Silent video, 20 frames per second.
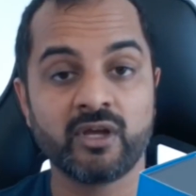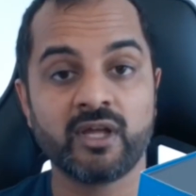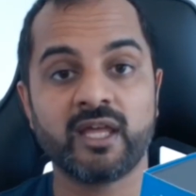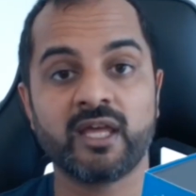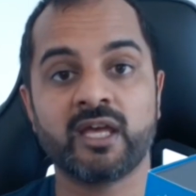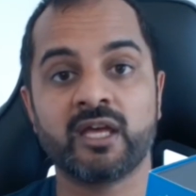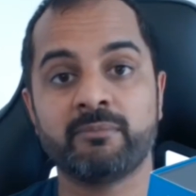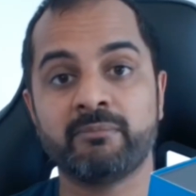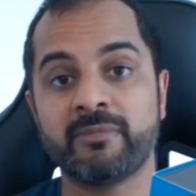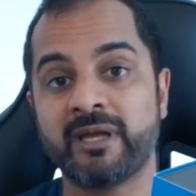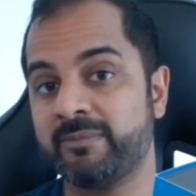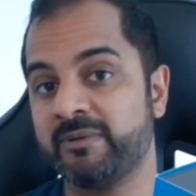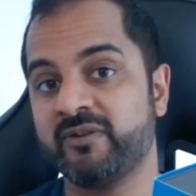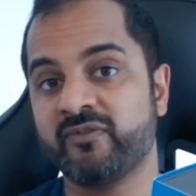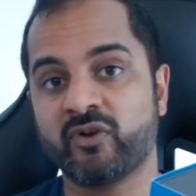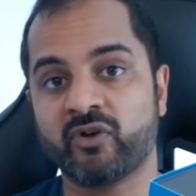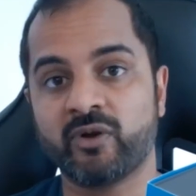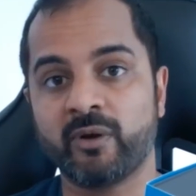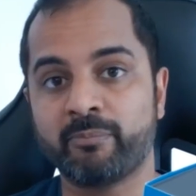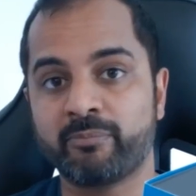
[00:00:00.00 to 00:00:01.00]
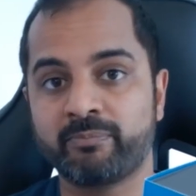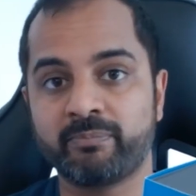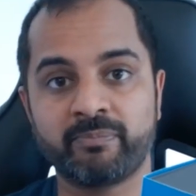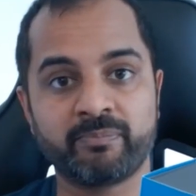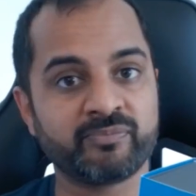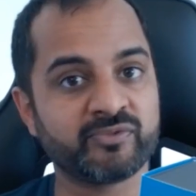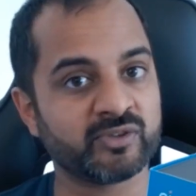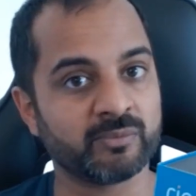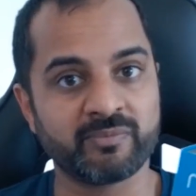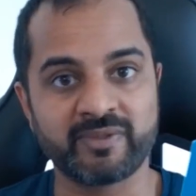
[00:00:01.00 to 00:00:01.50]
Maybe you've got
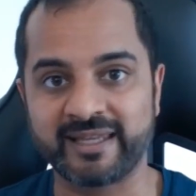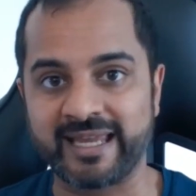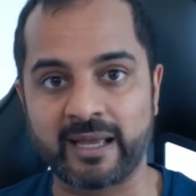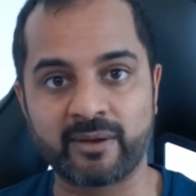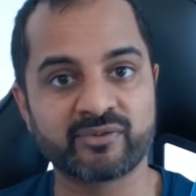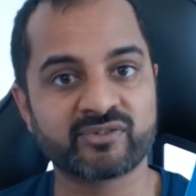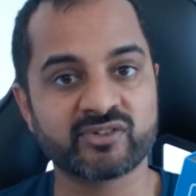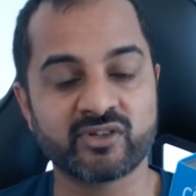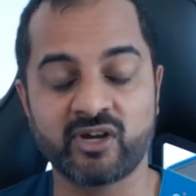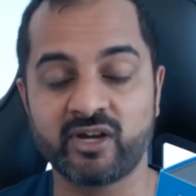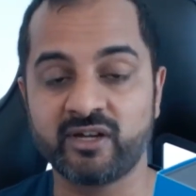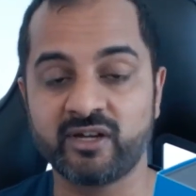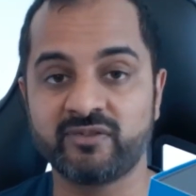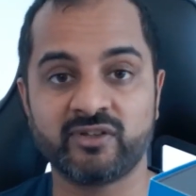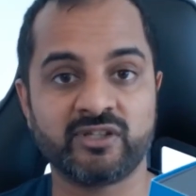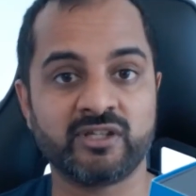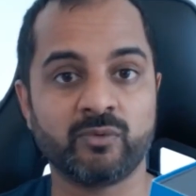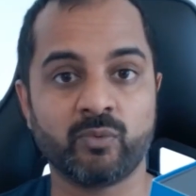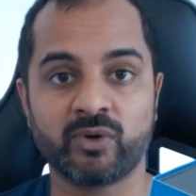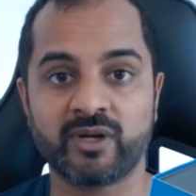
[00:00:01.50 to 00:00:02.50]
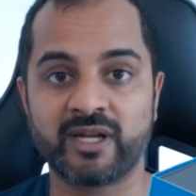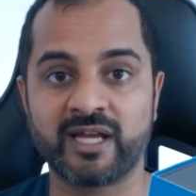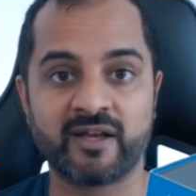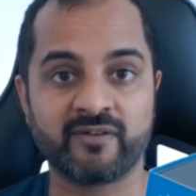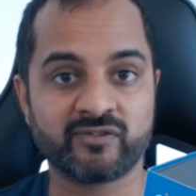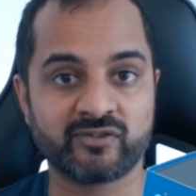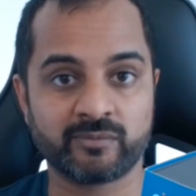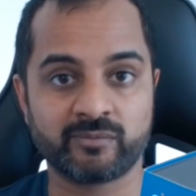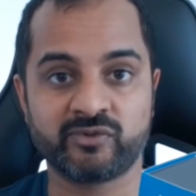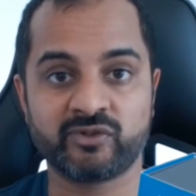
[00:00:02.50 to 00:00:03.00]
something outside that you want to have
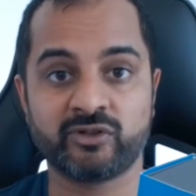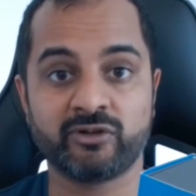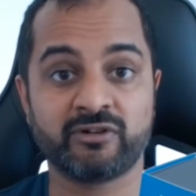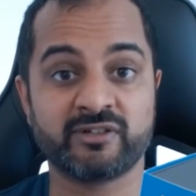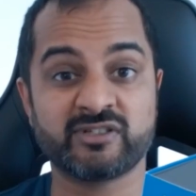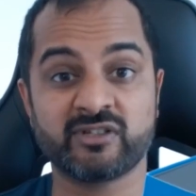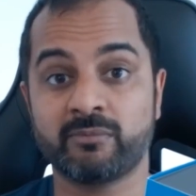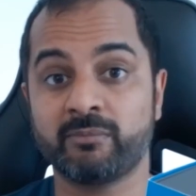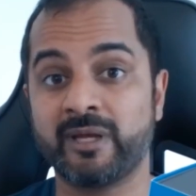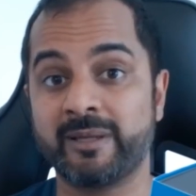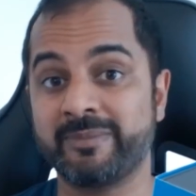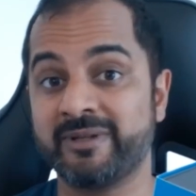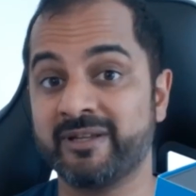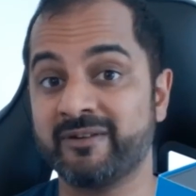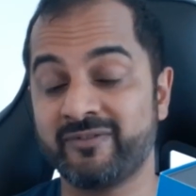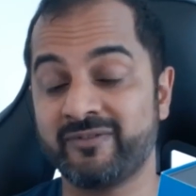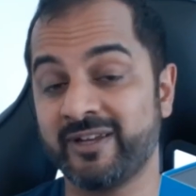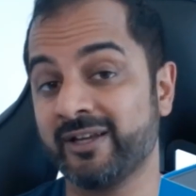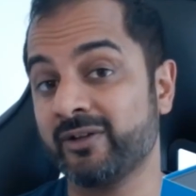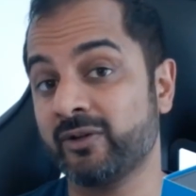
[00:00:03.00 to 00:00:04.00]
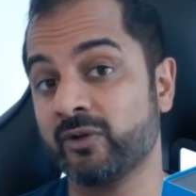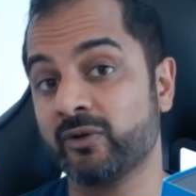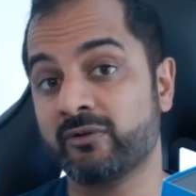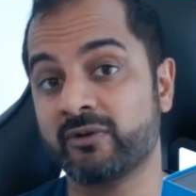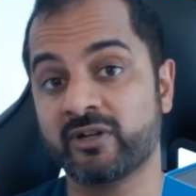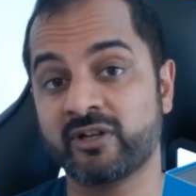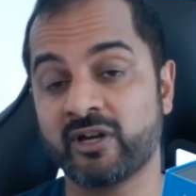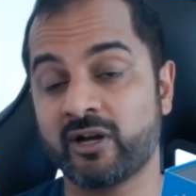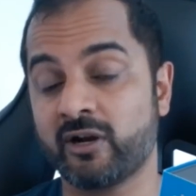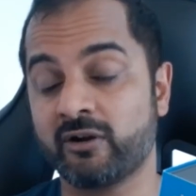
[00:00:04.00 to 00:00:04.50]
some security on, maybe a vehicle or a
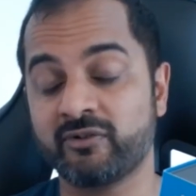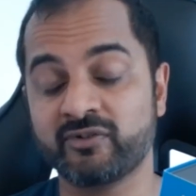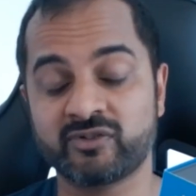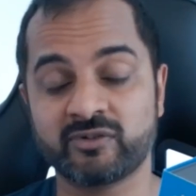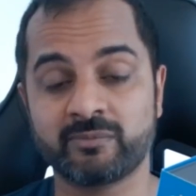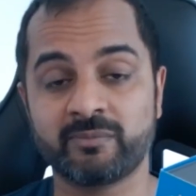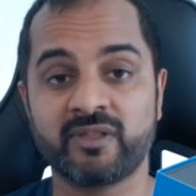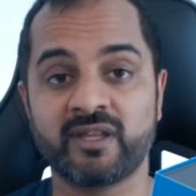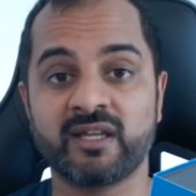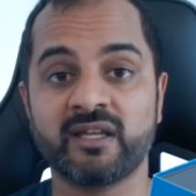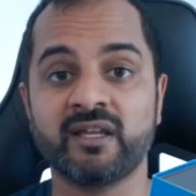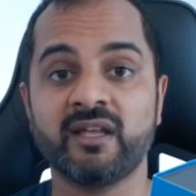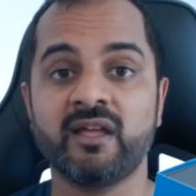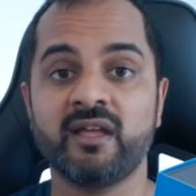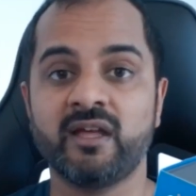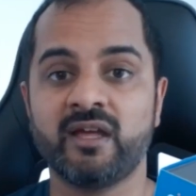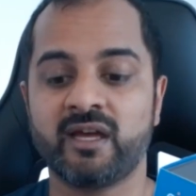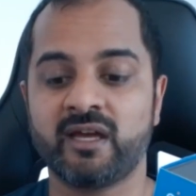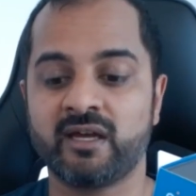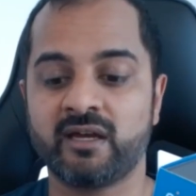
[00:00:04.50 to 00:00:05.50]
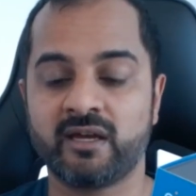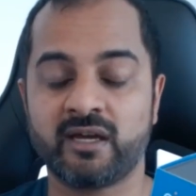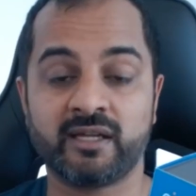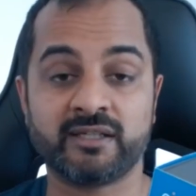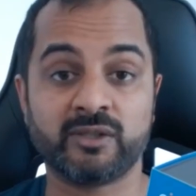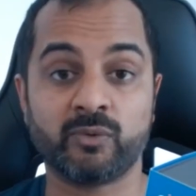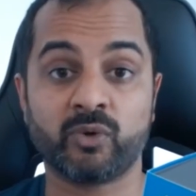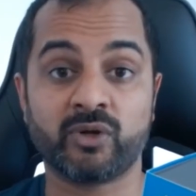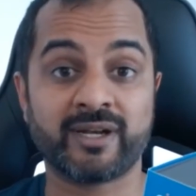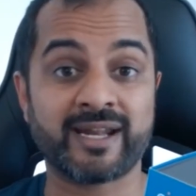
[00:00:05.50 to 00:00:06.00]
car or something, and you
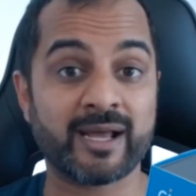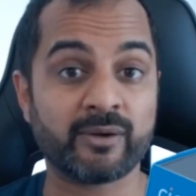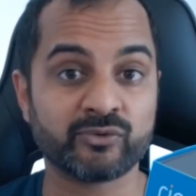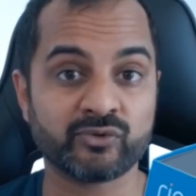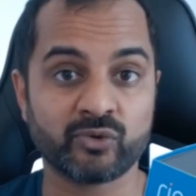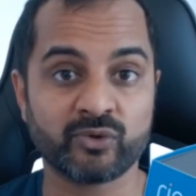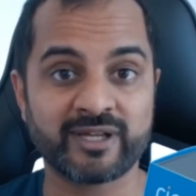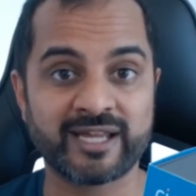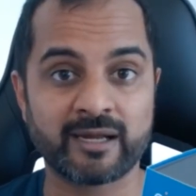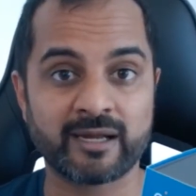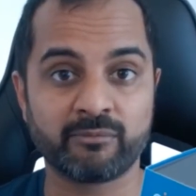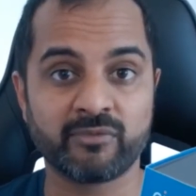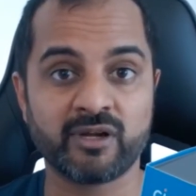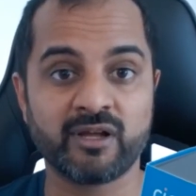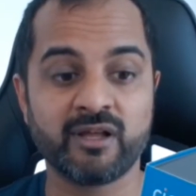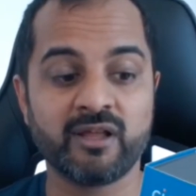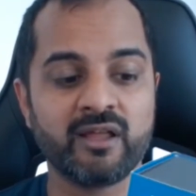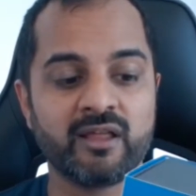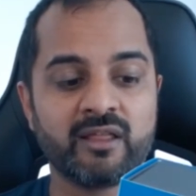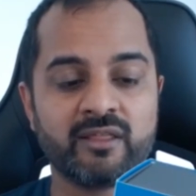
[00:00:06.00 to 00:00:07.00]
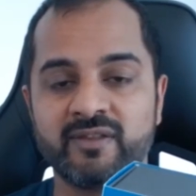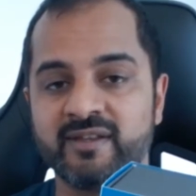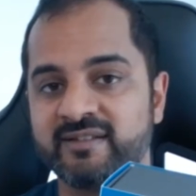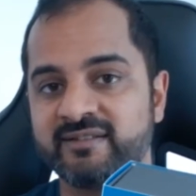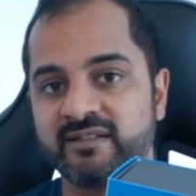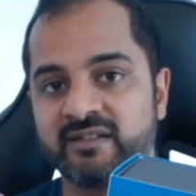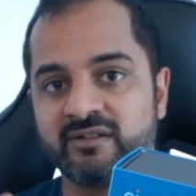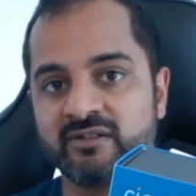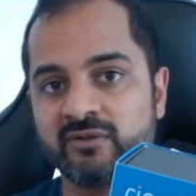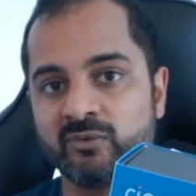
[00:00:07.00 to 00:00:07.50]
want an outdoor camera. This
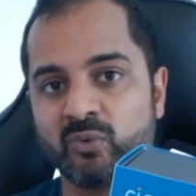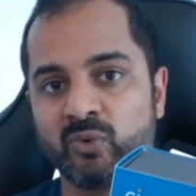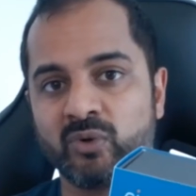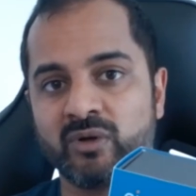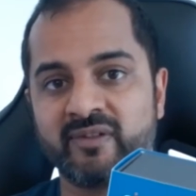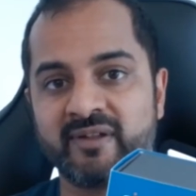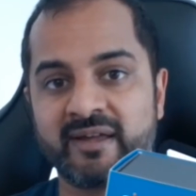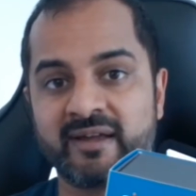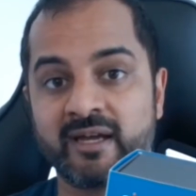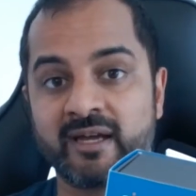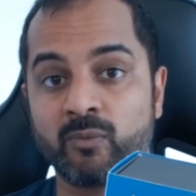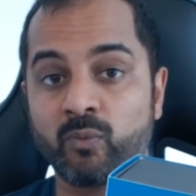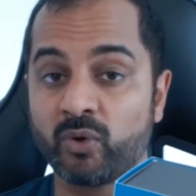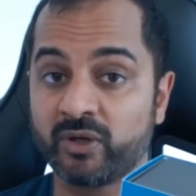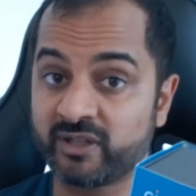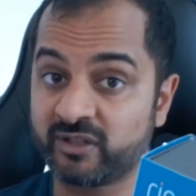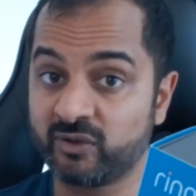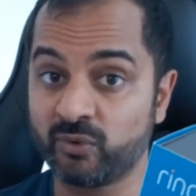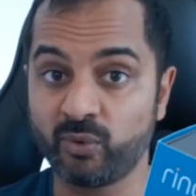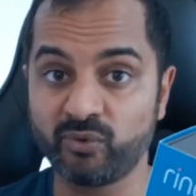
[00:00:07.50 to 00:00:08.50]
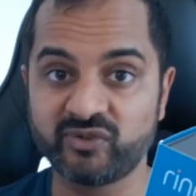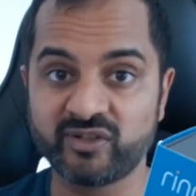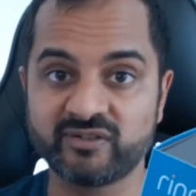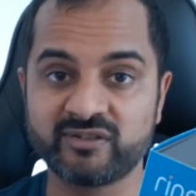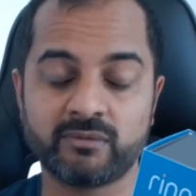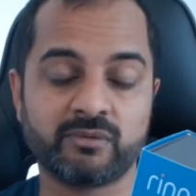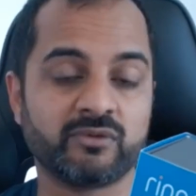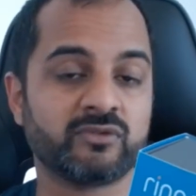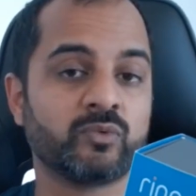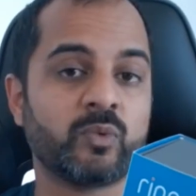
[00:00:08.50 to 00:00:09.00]
can do all of that. And what it can also do
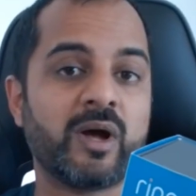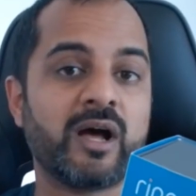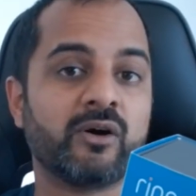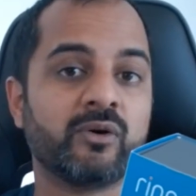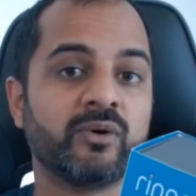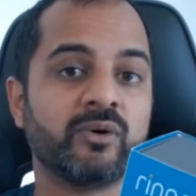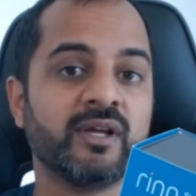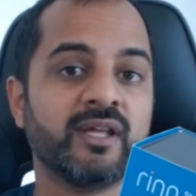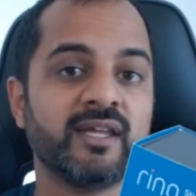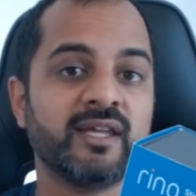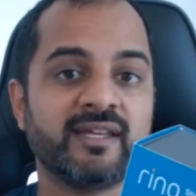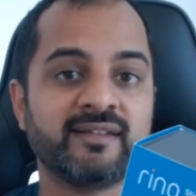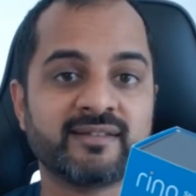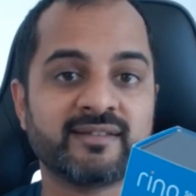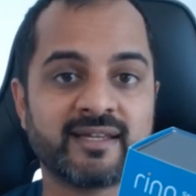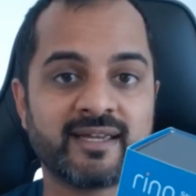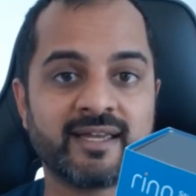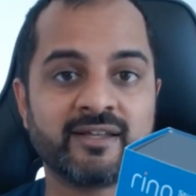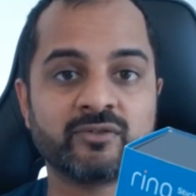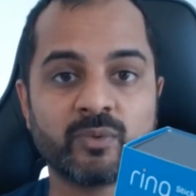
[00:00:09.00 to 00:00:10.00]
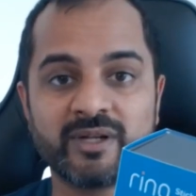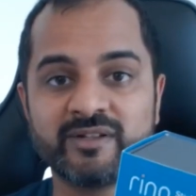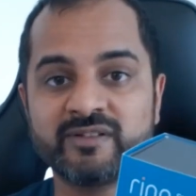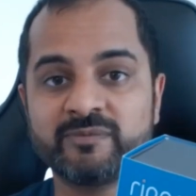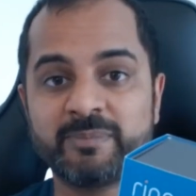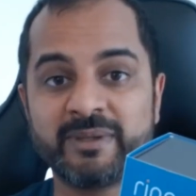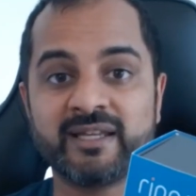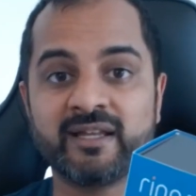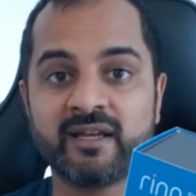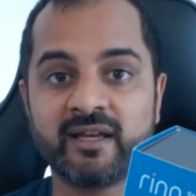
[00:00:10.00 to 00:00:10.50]
as well is that, as well as
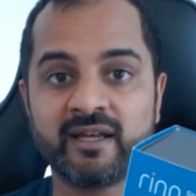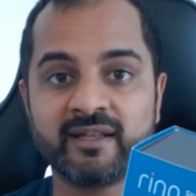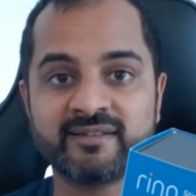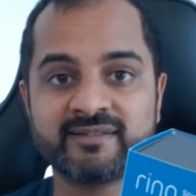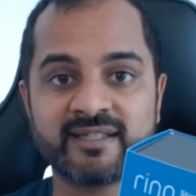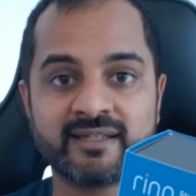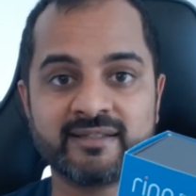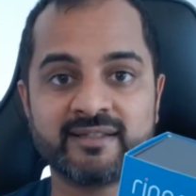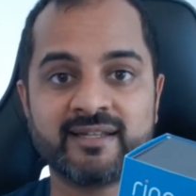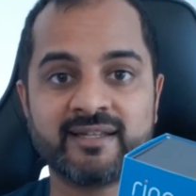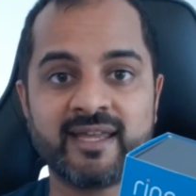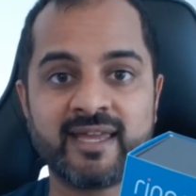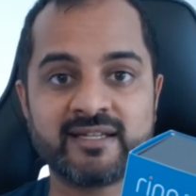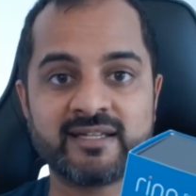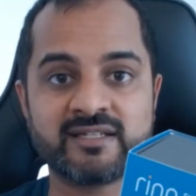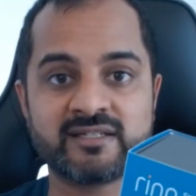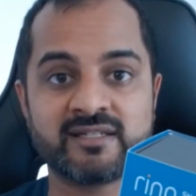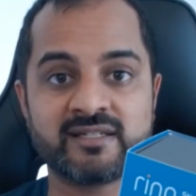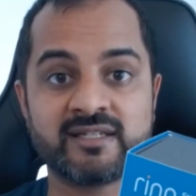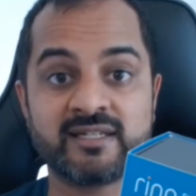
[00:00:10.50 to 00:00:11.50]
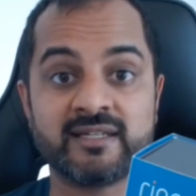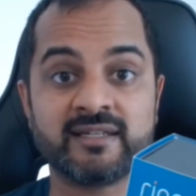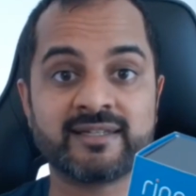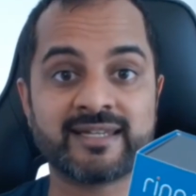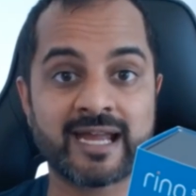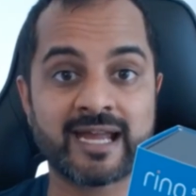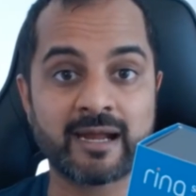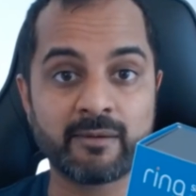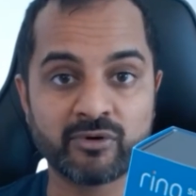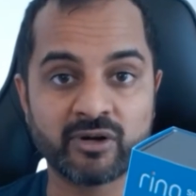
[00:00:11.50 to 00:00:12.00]
being a standard HD
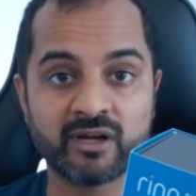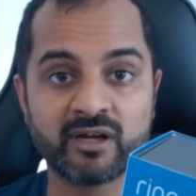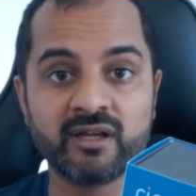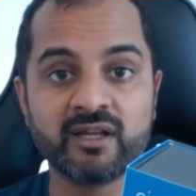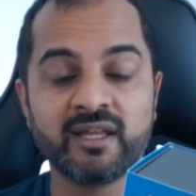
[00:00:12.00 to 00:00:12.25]
camera,